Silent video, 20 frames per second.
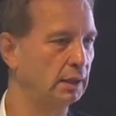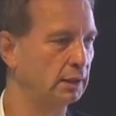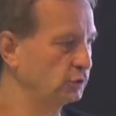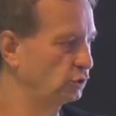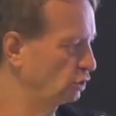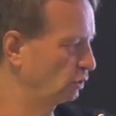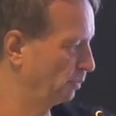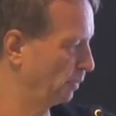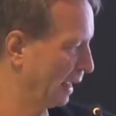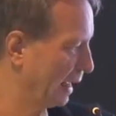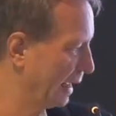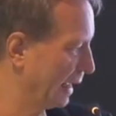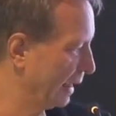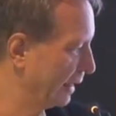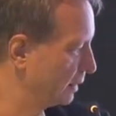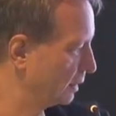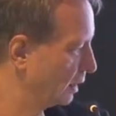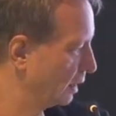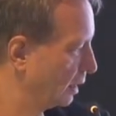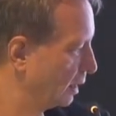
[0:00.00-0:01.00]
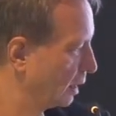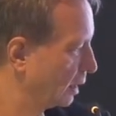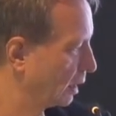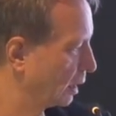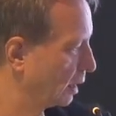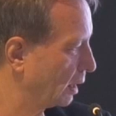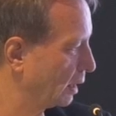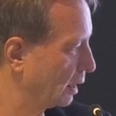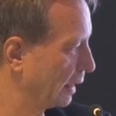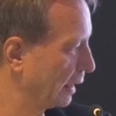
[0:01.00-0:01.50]
Japan
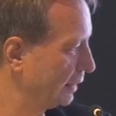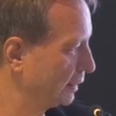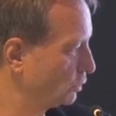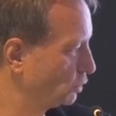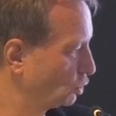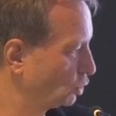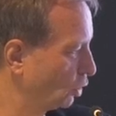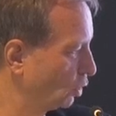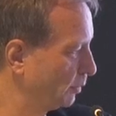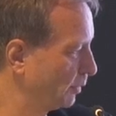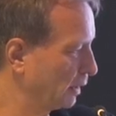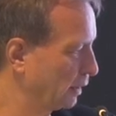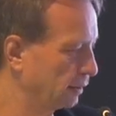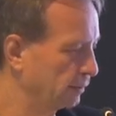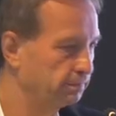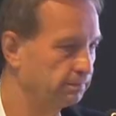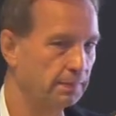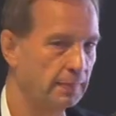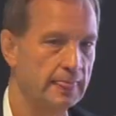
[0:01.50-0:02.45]
and Germany.